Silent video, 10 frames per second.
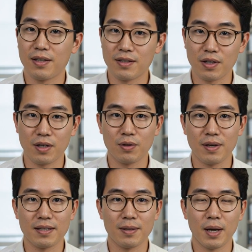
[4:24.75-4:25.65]
the kernel
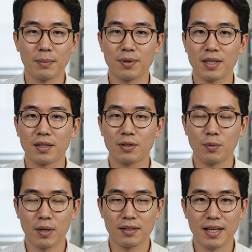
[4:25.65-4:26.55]
ends up operating on the
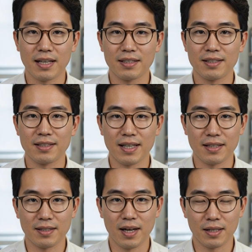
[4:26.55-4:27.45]
wrong task
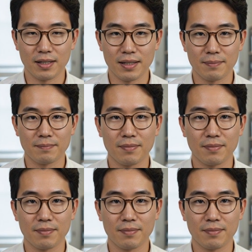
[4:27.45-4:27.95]
state entirely,